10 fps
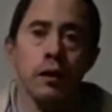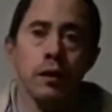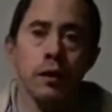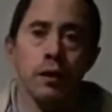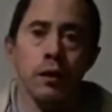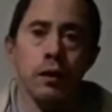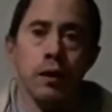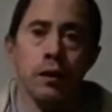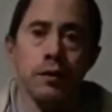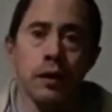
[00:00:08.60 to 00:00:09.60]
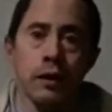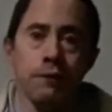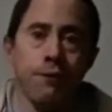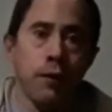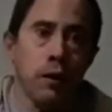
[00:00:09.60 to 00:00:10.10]
not
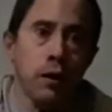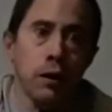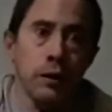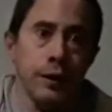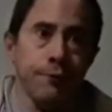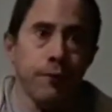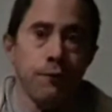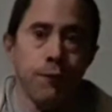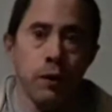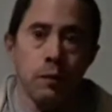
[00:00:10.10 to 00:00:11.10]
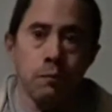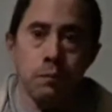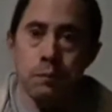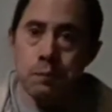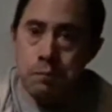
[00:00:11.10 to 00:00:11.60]
that far different
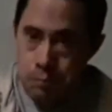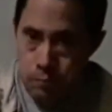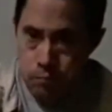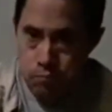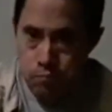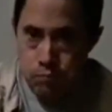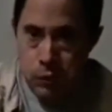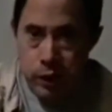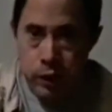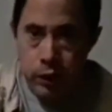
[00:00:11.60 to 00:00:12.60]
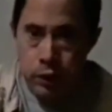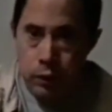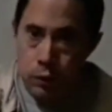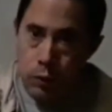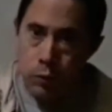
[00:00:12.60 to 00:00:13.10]
from
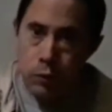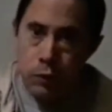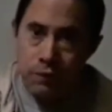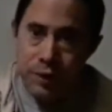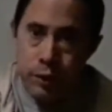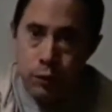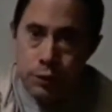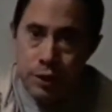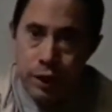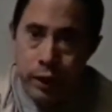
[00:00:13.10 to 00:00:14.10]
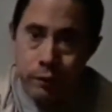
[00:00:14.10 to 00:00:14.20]
my earlier video today.